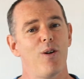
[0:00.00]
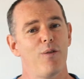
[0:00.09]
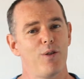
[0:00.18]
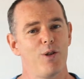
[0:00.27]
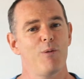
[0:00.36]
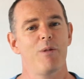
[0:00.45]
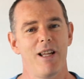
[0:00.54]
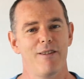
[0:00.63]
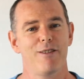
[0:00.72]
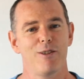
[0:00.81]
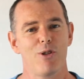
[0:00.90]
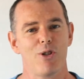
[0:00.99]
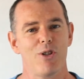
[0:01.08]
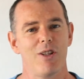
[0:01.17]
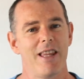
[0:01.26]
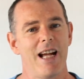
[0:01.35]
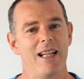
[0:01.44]
of human
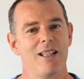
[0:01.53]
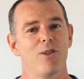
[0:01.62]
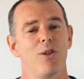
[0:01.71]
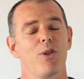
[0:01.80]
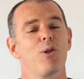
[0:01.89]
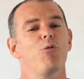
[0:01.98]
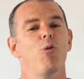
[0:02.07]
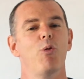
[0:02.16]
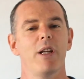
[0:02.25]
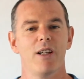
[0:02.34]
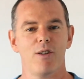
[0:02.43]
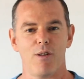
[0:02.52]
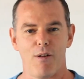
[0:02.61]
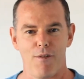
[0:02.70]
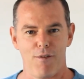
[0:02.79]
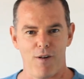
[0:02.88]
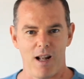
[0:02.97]
evolution. That is not the real
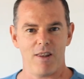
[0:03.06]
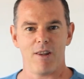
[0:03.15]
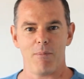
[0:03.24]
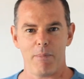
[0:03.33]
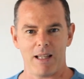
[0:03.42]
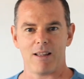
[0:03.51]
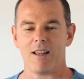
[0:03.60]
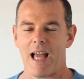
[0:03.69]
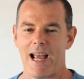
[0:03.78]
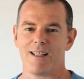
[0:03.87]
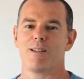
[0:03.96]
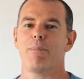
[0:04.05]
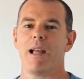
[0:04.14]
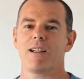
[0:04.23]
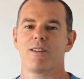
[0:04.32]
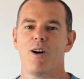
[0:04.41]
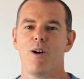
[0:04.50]
fundamental
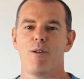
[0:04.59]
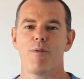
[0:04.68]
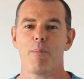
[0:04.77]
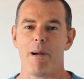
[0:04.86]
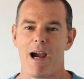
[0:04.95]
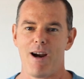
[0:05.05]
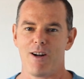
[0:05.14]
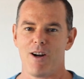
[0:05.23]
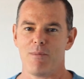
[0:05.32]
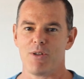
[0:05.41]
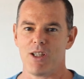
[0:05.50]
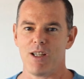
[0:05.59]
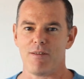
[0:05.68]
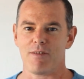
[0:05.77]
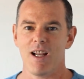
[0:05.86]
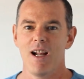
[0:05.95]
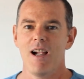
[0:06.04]
aspect of the paradigm
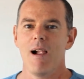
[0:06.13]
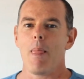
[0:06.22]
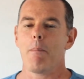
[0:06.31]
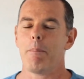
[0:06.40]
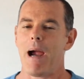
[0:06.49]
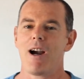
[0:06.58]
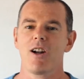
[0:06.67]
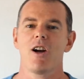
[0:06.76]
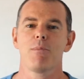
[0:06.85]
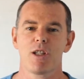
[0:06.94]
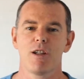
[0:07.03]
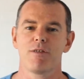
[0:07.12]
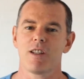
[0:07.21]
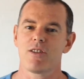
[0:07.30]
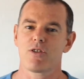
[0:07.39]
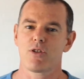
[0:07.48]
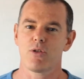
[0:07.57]
shift. Paradigm shift
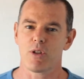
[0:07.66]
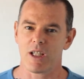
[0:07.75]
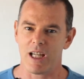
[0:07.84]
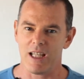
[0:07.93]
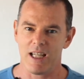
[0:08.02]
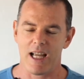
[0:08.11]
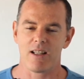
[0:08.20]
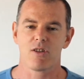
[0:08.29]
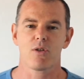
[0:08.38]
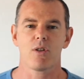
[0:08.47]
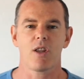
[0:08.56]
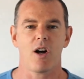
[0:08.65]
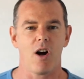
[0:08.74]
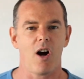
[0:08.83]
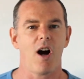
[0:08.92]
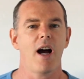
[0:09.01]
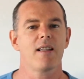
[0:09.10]
is to connect to the
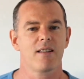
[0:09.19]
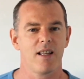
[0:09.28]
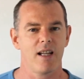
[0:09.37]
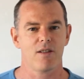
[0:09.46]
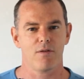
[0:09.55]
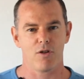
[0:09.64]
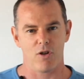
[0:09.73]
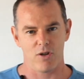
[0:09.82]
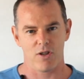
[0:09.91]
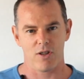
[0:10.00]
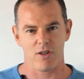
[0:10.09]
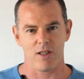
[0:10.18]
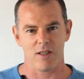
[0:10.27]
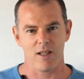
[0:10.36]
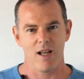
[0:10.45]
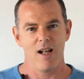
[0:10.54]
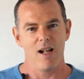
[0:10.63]
higher states of
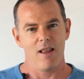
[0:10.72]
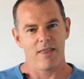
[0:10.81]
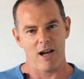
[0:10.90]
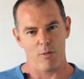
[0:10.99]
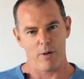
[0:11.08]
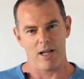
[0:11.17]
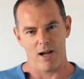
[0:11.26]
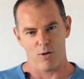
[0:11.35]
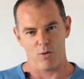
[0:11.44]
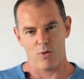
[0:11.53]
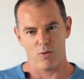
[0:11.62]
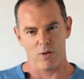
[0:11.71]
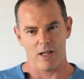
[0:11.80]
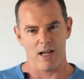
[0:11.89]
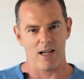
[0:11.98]
consciousness that we have all